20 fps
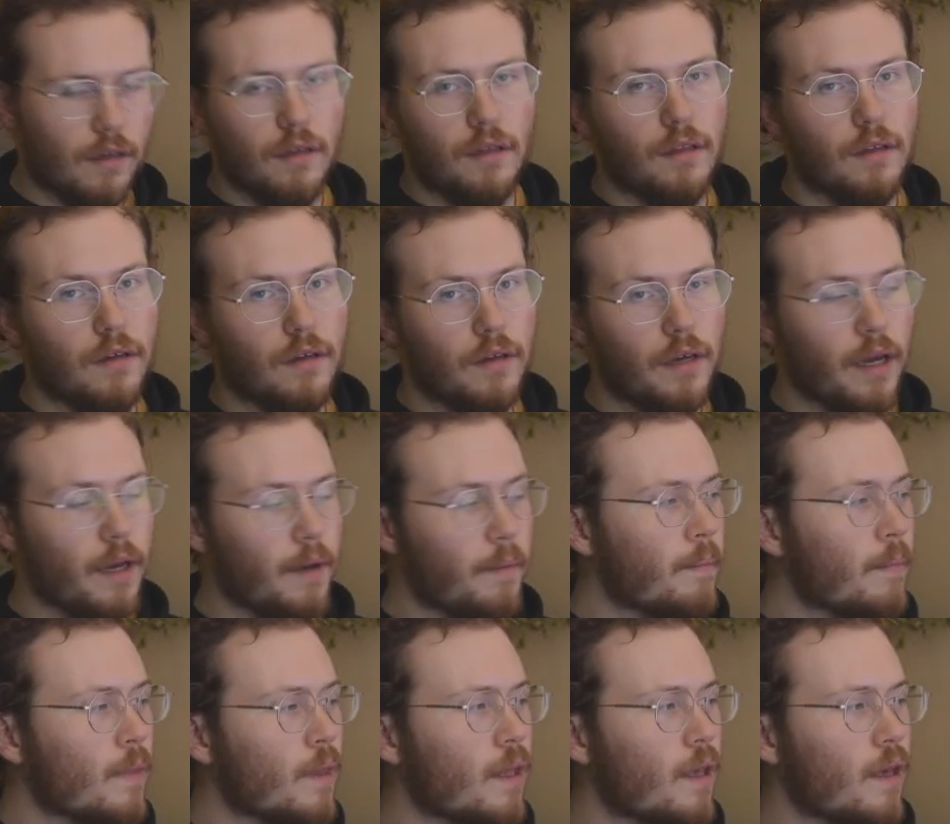Okay,
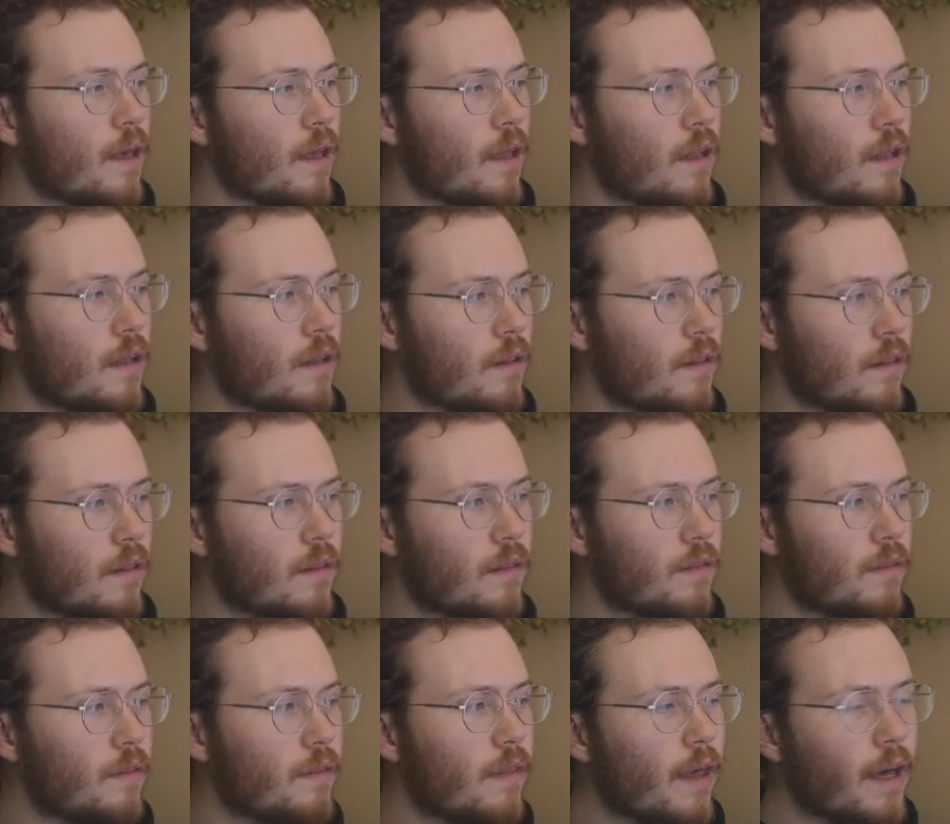
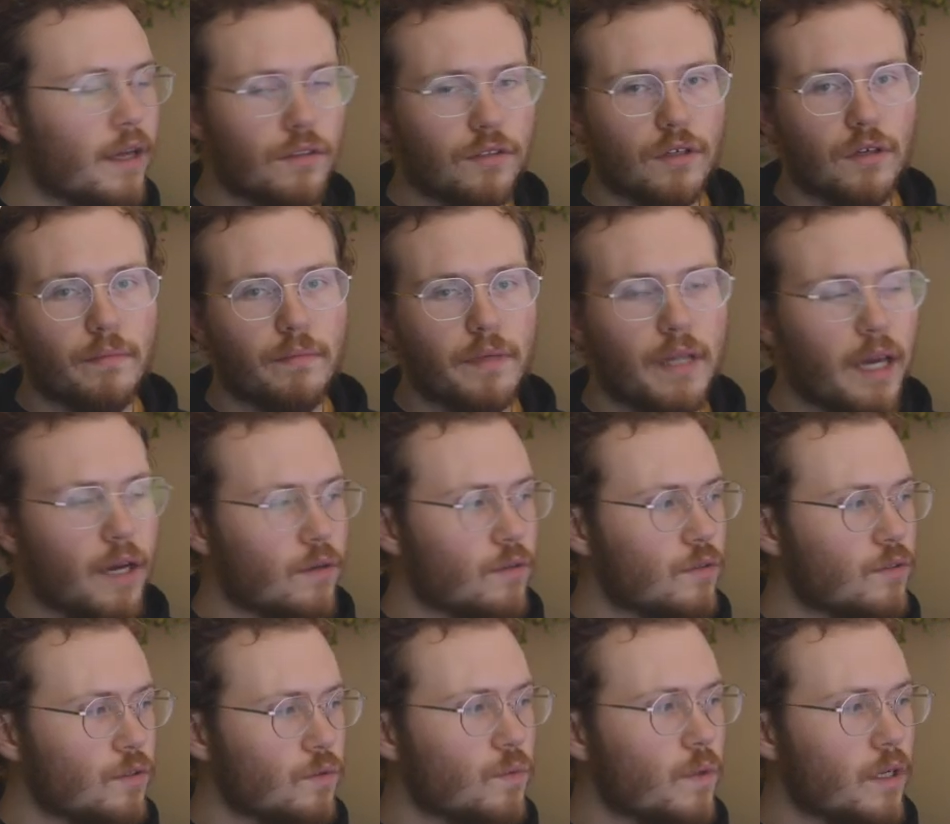that's all down
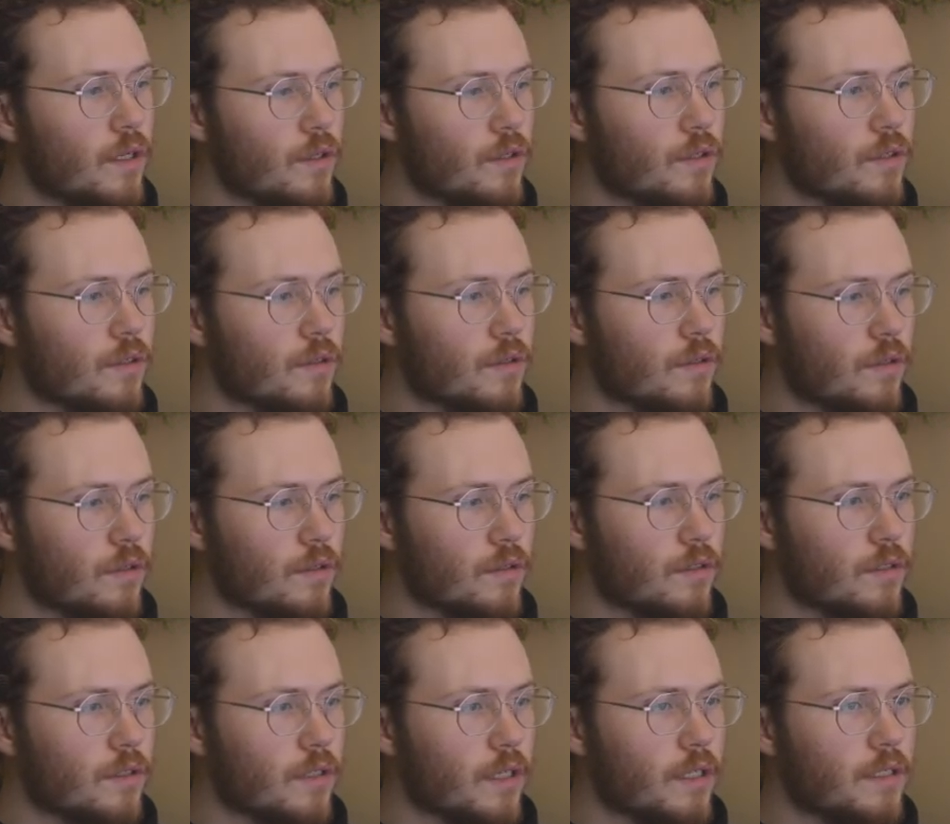to what you're
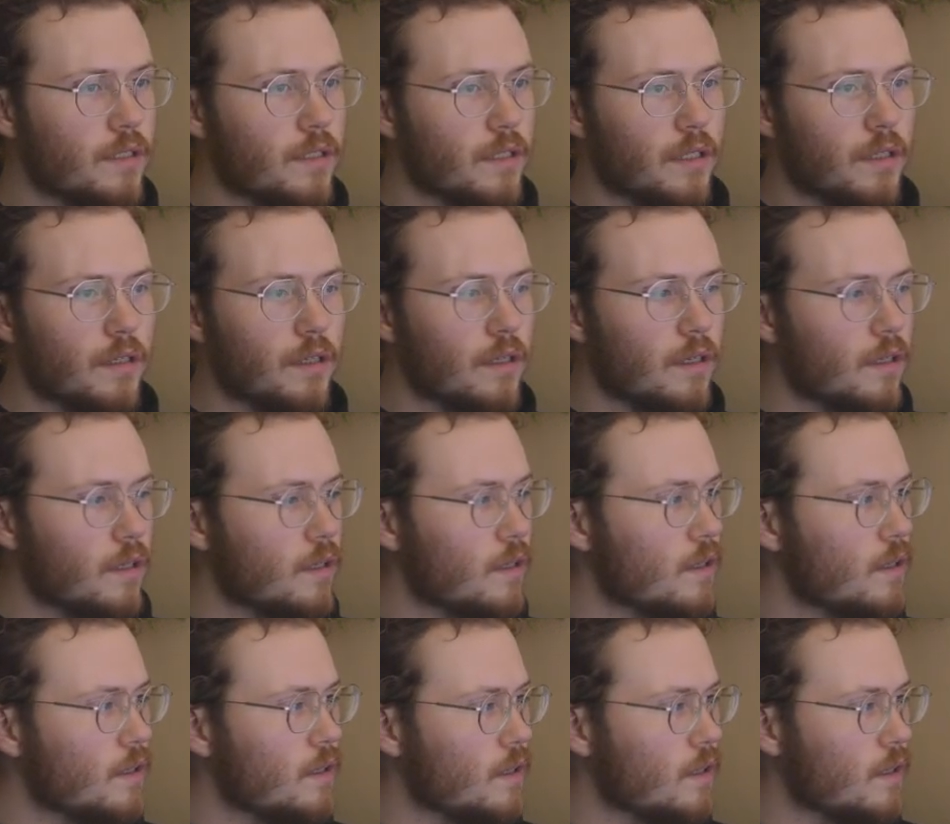slicing
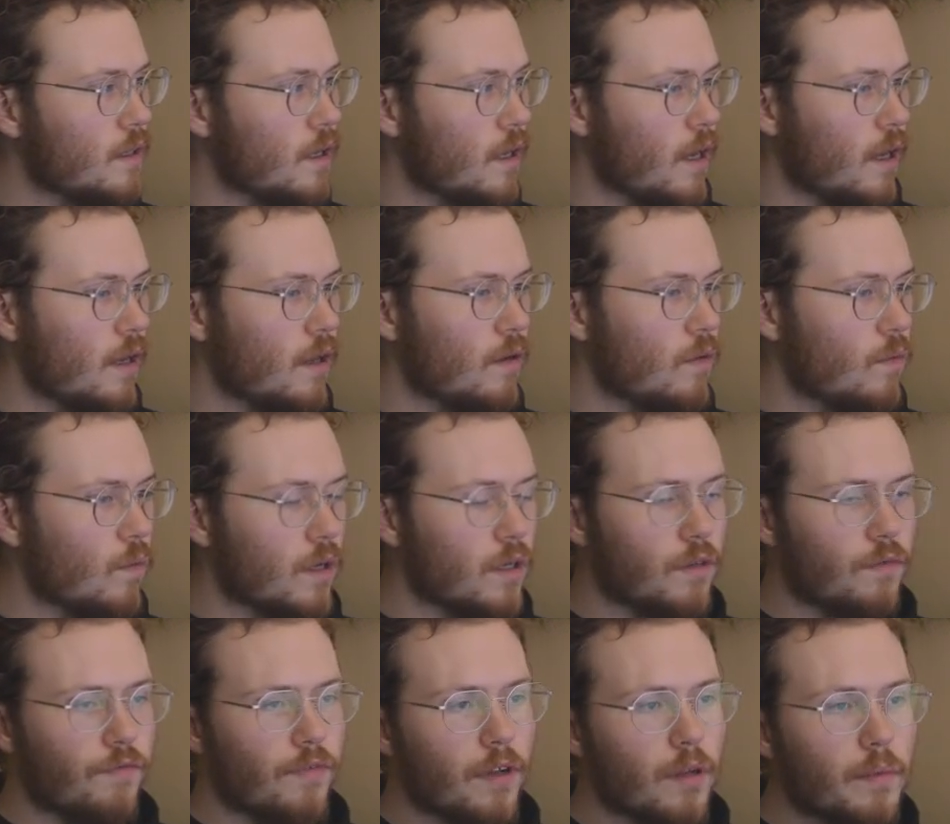and what
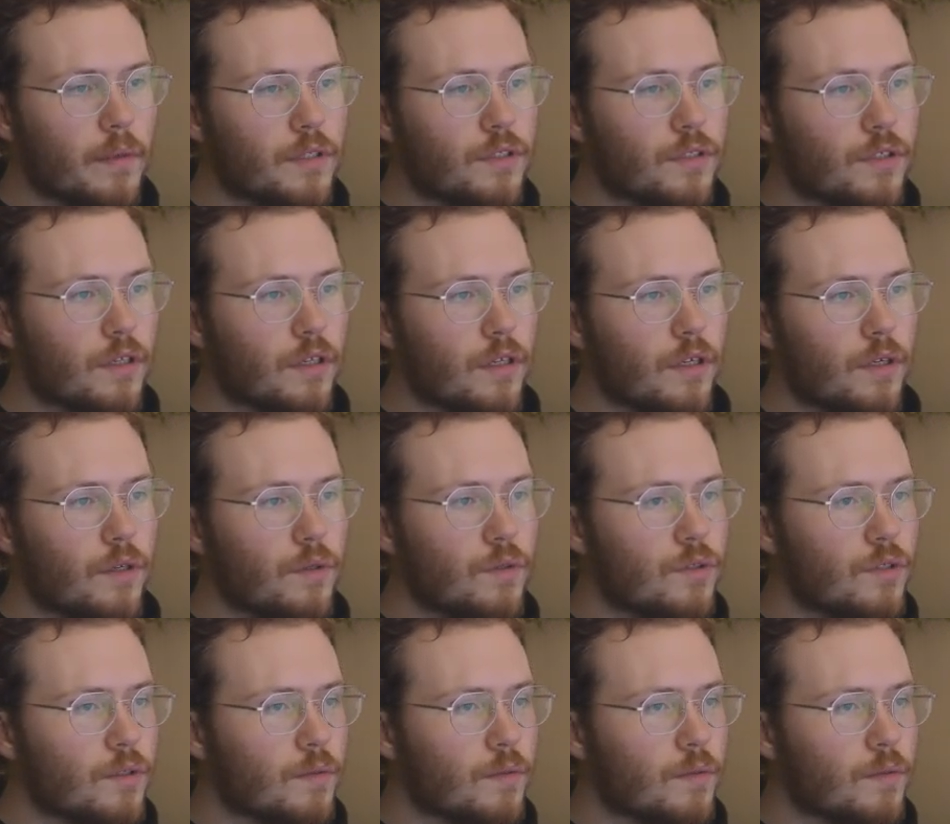filaments you're going to use.